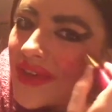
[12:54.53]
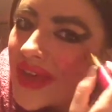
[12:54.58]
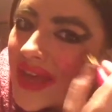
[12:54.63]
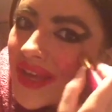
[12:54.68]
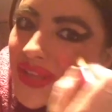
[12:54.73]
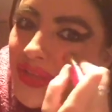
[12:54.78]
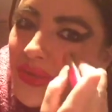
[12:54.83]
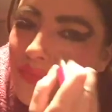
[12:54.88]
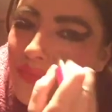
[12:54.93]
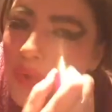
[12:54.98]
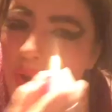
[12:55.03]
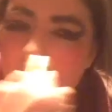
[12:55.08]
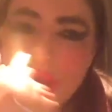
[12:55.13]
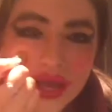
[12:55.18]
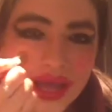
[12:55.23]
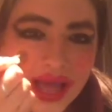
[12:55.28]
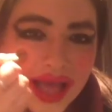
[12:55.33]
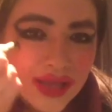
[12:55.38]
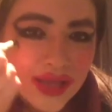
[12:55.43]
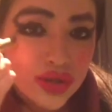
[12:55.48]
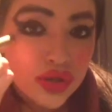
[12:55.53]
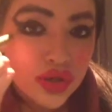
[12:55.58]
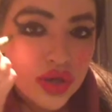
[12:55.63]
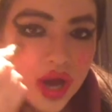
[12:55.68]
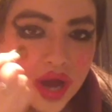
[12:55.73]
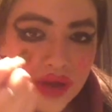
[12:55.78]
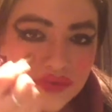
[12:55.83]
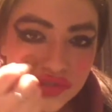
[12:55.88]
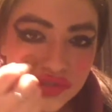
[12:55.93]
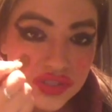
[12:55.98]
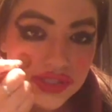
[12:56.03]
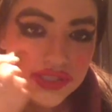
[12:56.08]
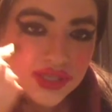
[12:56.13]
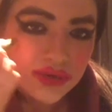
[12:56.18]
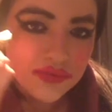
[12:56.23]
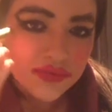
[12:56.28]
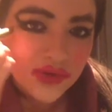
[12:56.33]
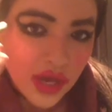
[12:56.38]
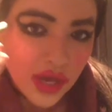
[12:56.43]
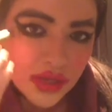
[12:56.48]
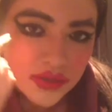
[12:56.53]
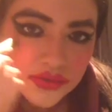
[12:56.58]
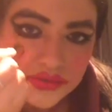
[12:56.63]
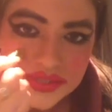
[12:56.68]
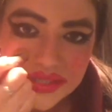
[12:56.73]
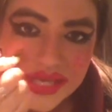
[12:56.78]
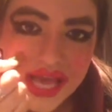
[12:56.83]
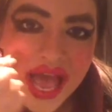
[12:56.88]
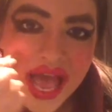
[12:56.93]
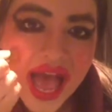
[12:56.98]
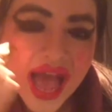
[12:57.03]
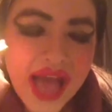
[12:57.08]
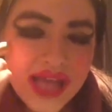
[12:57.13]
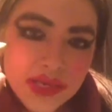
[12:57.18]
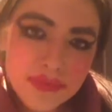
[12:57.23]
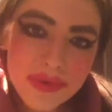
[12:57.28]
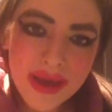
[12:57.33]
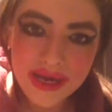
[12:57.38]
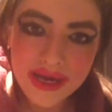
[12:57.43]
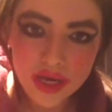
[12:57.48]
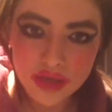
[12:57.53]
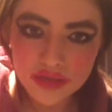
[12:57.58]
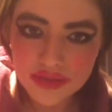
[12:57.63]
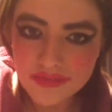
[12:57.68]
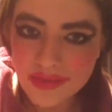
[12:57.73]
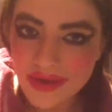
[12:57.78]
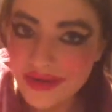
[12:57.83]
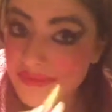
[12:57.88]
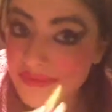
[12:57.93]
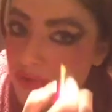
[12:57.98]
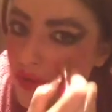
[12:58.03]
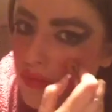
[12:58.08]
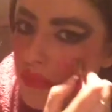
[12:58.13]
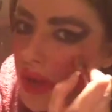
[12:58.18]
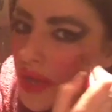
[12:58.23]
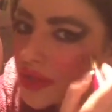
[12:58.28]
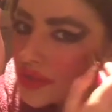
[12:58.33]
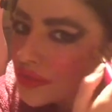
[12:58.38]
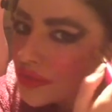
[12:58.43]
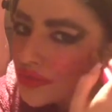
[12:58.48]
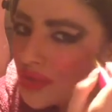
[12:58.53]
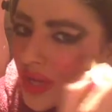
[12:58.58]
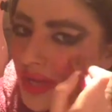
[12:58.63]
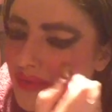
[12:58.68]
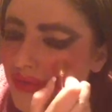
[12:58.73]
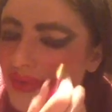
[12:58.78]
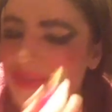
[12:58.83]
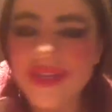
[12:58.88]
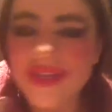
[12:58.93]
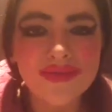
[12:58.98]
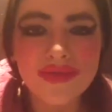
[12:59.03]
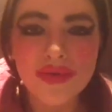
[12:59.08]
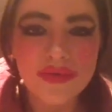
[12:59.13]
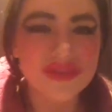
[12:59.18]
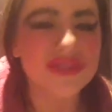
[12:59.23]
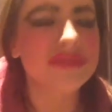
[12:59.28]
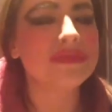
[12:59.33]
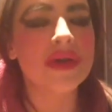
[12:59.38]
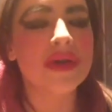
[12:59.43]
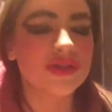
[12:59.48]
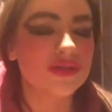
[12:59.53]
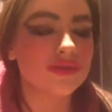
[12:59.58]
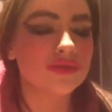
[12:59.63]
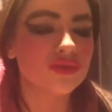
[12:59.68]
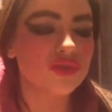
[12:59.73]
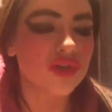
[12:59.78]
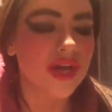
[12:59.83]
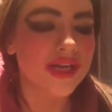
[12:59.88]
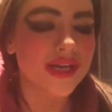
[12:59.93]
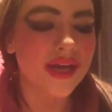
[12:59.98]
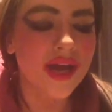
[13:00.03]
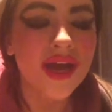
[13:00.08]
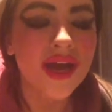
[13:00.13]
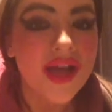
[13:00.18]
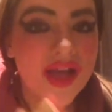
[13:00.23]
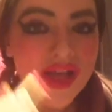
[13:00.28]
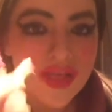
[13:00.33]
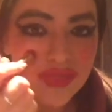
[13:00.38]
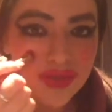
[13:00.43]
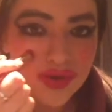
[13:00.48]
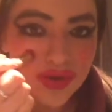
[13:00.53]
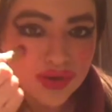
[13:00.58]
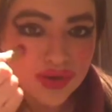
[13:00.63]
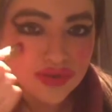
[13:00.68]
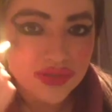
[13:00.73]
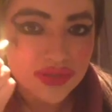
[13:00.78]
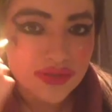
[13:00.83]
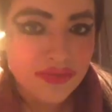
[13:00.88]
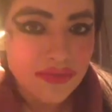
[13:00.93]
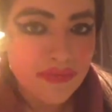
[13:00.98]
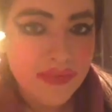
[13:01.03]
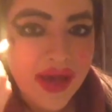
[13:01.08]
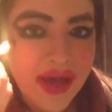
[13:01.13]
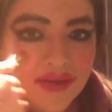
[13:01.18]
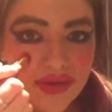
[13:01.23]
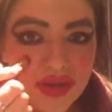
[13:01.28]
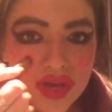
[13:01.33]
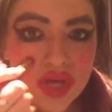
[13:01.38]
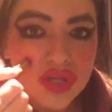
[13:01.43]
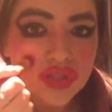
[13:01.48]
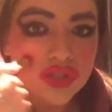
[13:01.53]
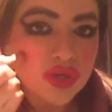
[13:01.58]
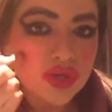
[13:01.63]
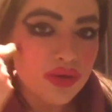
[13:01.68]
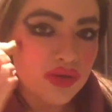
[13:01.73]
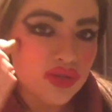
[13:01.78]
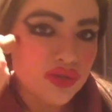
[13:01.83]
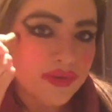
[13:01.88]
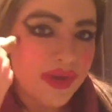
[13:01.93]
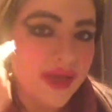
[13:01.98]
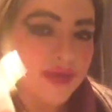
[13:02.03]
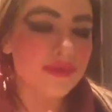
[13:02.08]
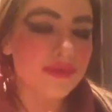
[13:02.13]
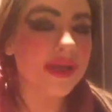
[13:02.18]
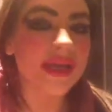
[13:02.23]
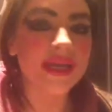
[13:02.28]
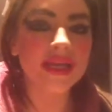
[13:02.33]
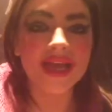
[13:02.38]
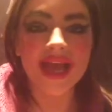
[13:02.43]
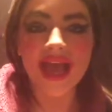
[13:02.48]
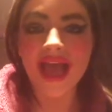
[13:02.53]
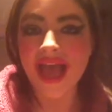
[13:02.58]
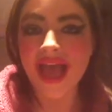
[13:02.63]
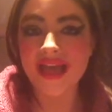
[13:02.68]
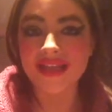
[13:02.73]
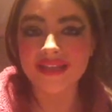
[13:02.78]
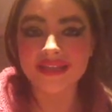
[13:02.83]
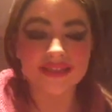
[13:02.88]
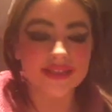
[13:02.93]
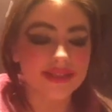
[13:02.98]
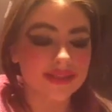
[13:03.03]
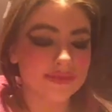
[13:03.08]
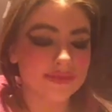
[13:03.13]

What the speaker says: and you work out, you look after yourself loads, and you pay loads of money for a personal trainer, because everyone wants a personal trainer that costs them about £200 a week, and